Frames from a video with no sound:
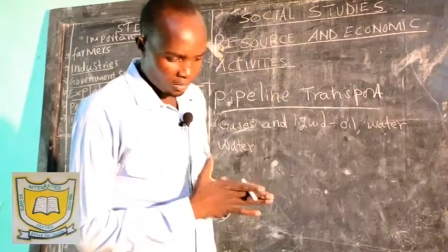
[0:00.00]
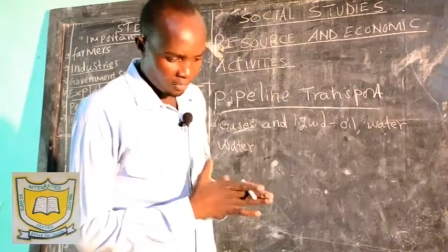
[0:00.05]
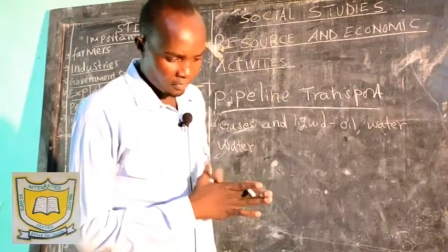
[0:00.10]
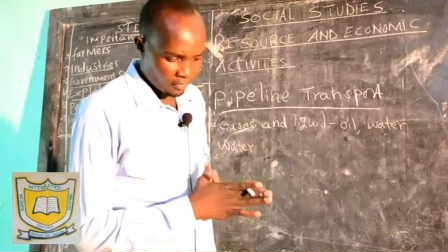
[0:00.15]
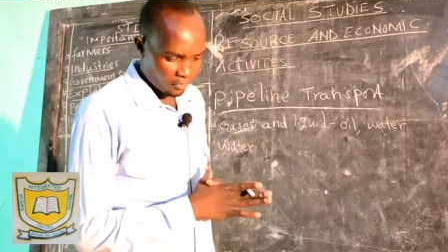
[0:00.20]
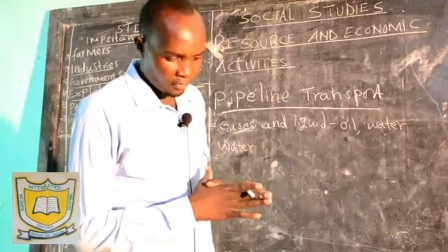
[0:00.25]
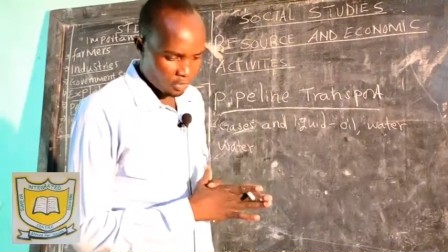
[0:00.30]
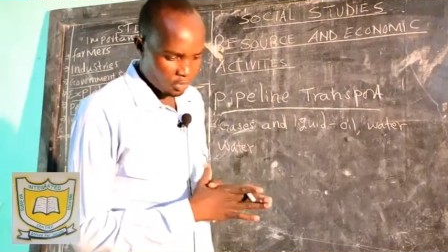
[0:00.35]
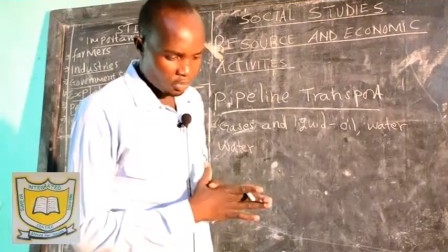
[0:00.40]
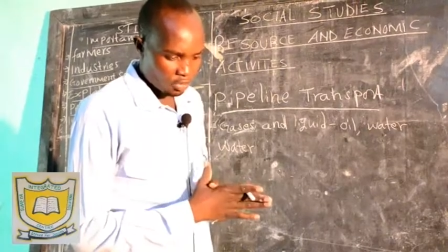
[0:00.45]

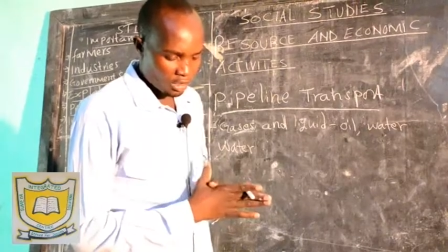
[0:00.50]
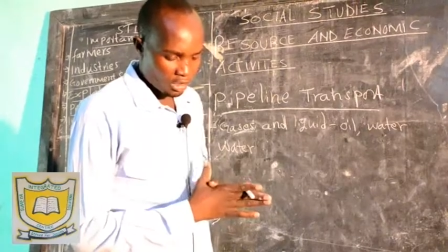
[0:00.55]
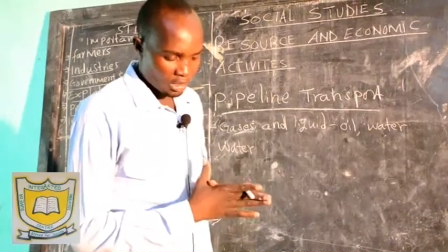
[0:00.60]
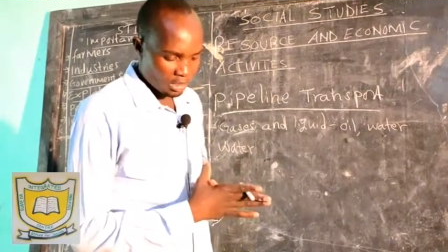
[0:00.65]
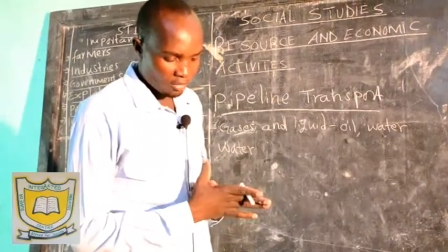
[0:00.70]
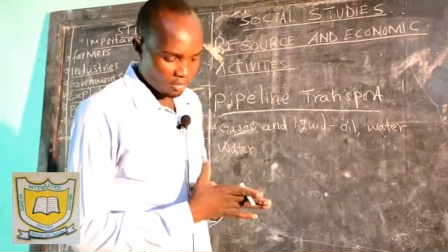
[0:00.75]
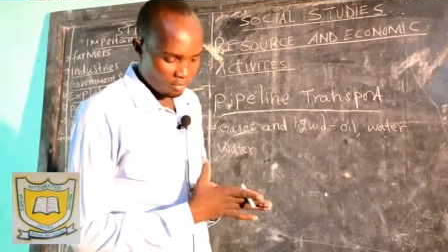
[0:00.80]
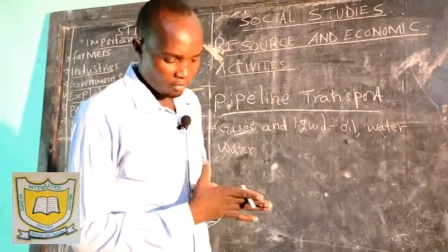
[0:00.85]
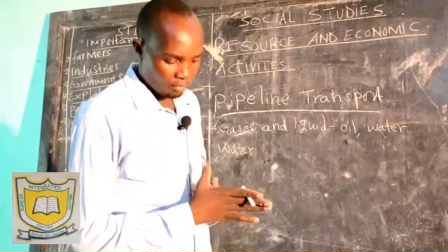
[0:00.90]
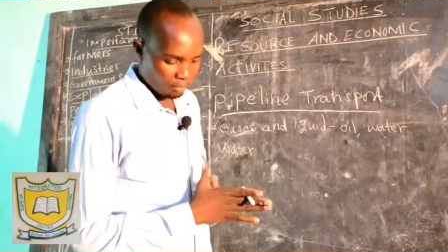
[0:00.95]
of
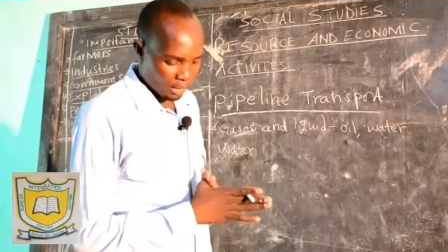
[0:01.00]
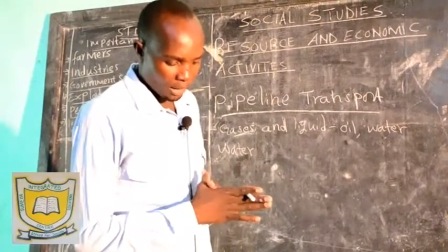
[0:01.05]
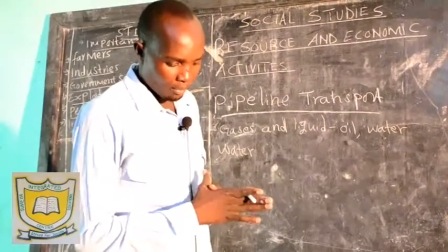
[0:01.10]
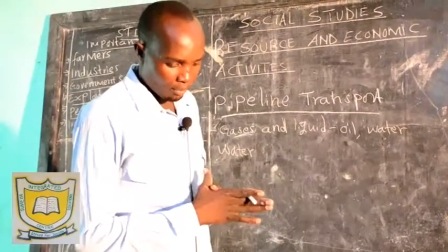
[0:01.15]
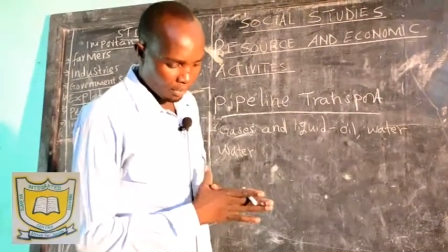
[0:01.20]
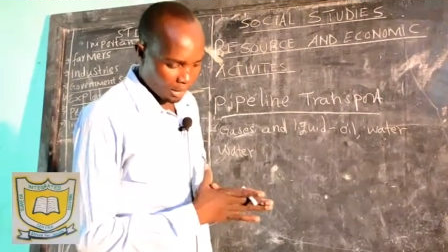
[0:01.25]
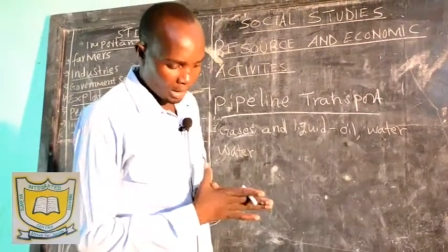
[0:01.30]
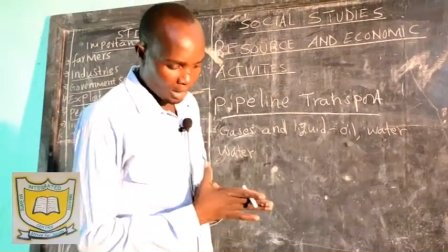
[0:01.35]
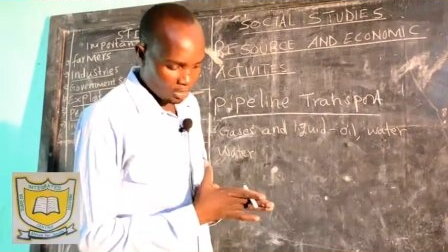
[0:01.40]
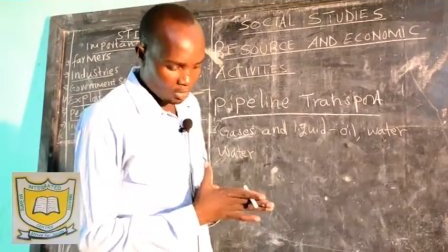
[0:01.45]
using
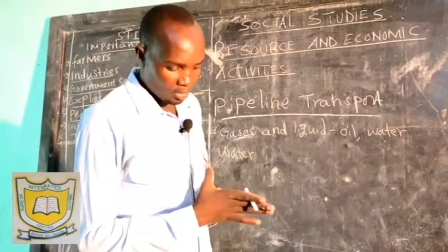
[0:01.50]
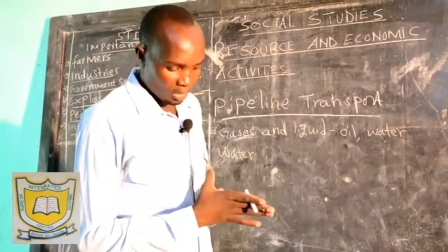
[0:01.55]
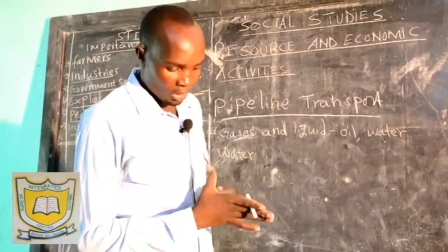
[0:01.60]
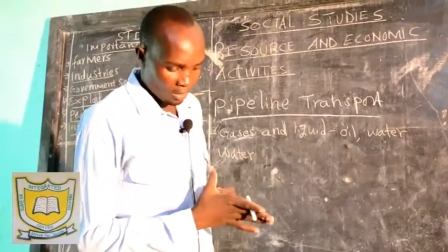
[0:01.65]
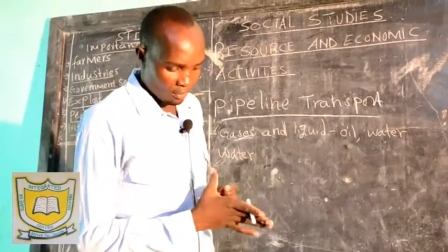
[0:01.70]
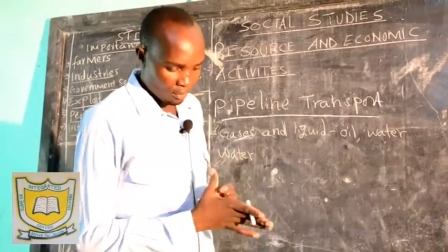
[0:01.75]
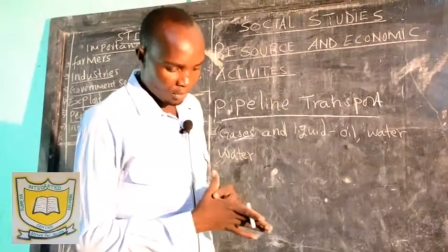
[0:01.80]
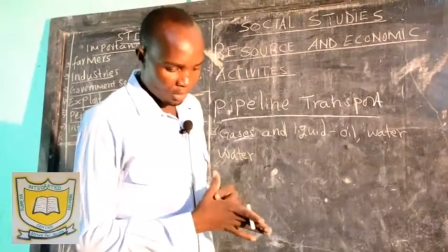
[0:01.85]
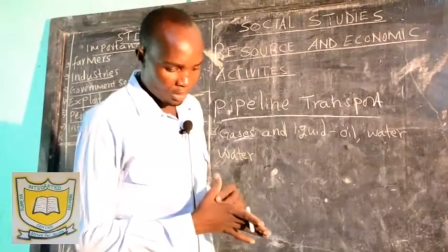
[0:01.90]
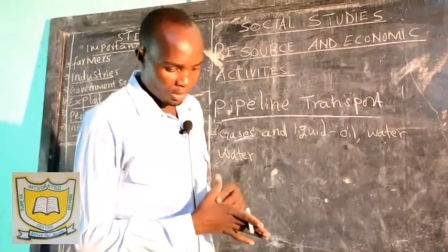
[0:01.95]
pipeline
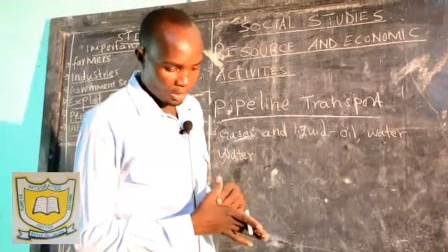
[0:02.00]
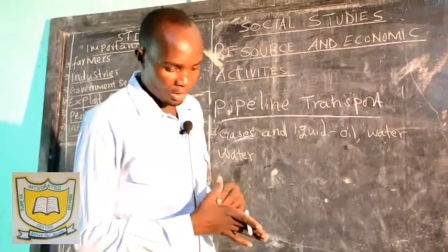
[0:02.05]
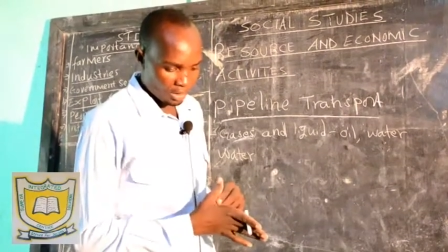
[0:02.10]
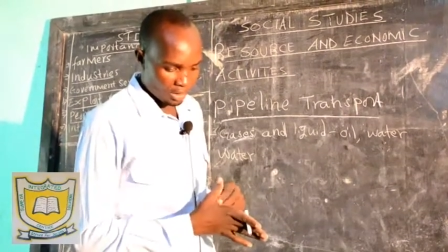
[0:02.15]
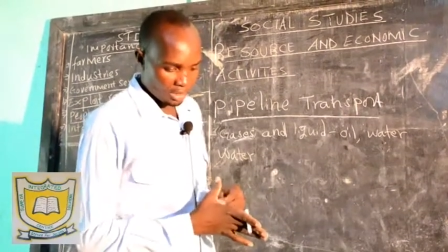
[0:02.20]
transport,